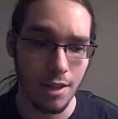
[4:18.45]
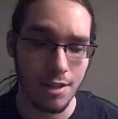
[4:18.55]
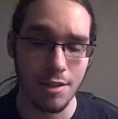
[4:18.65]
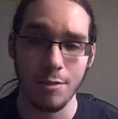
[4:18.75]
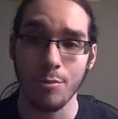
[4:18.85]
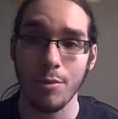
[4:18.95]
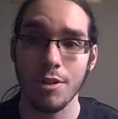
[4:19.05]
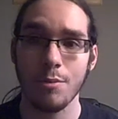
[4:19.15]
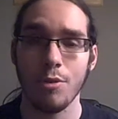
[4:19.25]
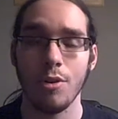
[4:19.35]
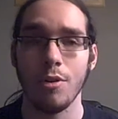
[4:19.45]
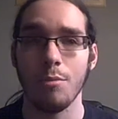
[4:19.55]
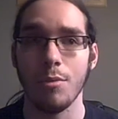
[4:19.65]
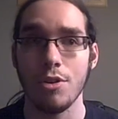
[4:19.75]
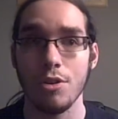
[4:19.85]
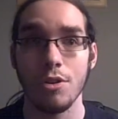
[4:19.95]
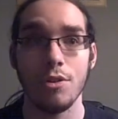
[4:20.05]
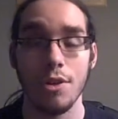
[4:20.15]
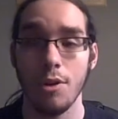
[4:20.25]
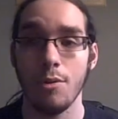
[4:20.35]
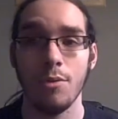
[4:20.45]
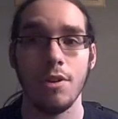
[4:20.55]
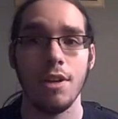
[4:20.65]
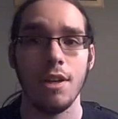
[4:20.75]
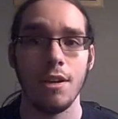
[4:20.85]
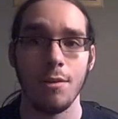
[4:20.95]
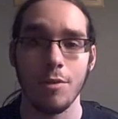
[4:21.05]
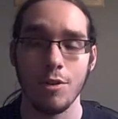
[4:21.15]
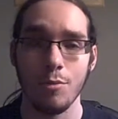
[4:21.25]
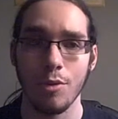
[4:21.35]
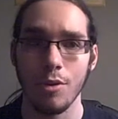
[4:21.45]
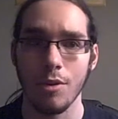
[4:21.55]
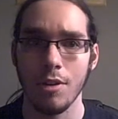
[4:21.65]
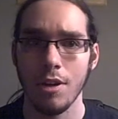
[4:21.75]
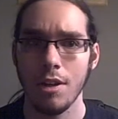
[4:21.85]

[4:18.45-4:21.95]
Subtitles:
it's a much more mature tone, a much more,